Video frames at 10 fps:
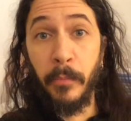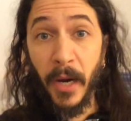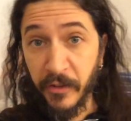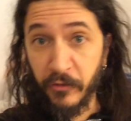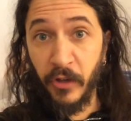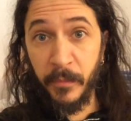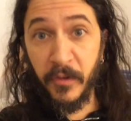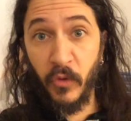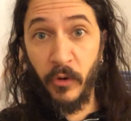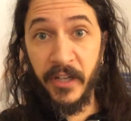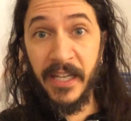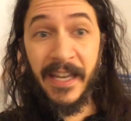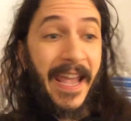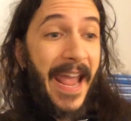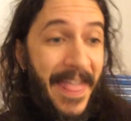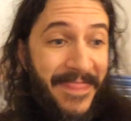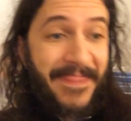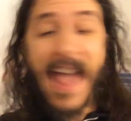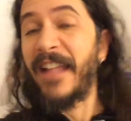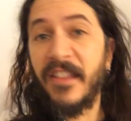bus trip story,
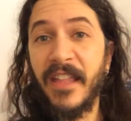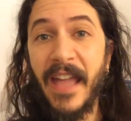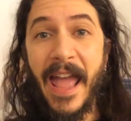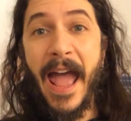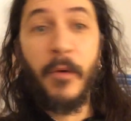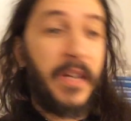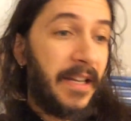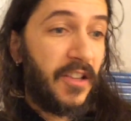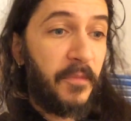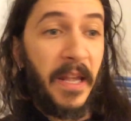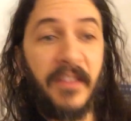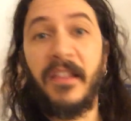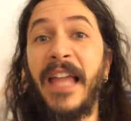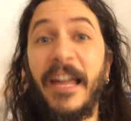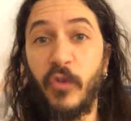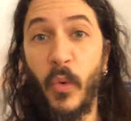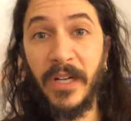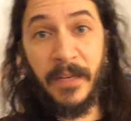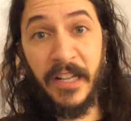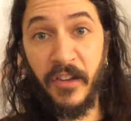and that's how it spends the last
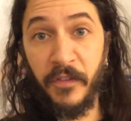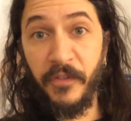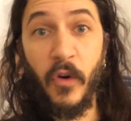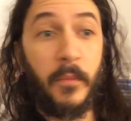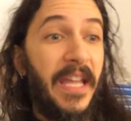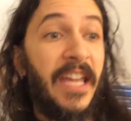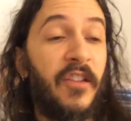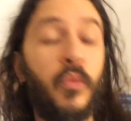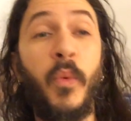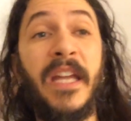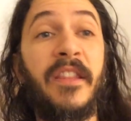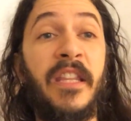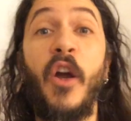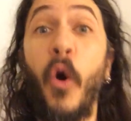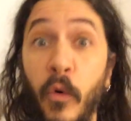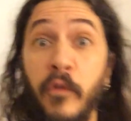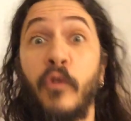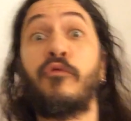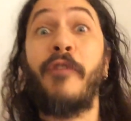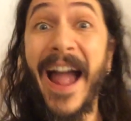20 minutes of the film, is with the
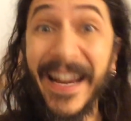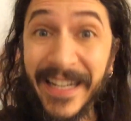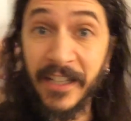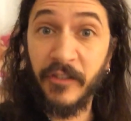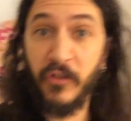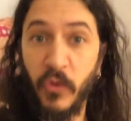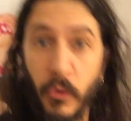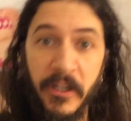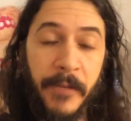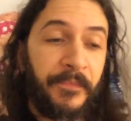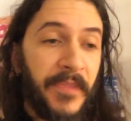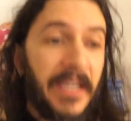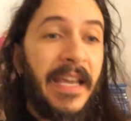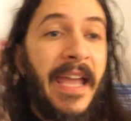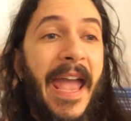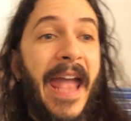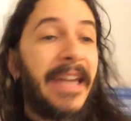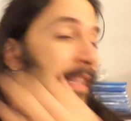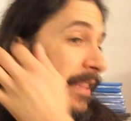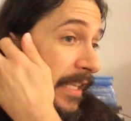overriding story.
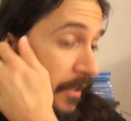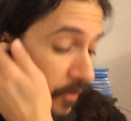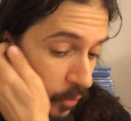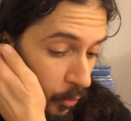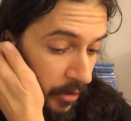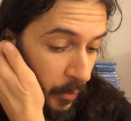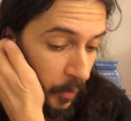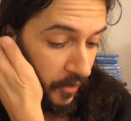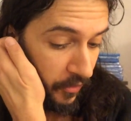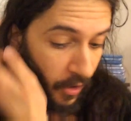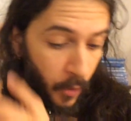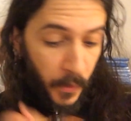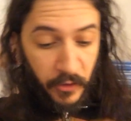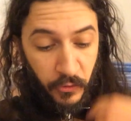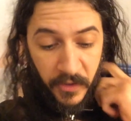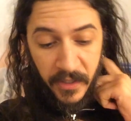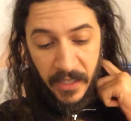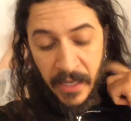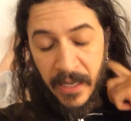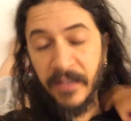And in this story, what's so
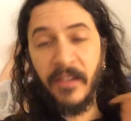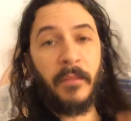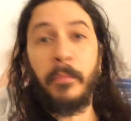interesting is that the